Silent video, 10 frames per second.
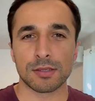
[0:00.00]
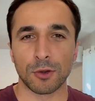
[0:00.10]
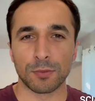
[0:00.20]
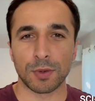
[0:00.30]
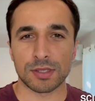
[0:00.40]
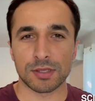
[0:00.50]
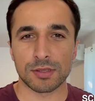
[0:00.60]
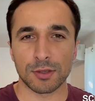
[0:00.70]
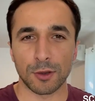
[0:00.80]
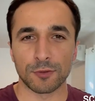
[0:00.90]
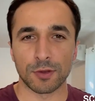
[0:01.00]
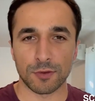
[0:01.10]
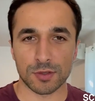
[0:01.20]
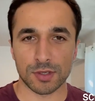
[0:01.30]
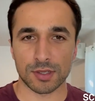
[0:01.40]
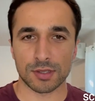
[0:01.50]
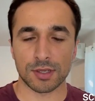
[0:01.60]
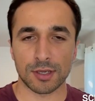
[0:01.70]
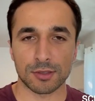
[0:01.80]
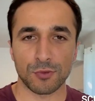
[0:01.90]
Co Presence of Differences,
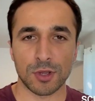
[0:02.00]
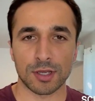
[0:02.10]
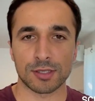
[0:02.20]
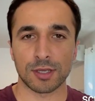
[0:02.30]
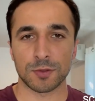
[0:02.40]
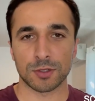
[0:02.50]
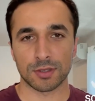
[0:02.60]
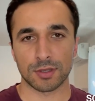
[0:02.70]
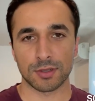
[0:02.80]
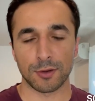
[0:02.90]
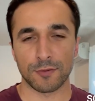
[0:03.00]
is a reconception of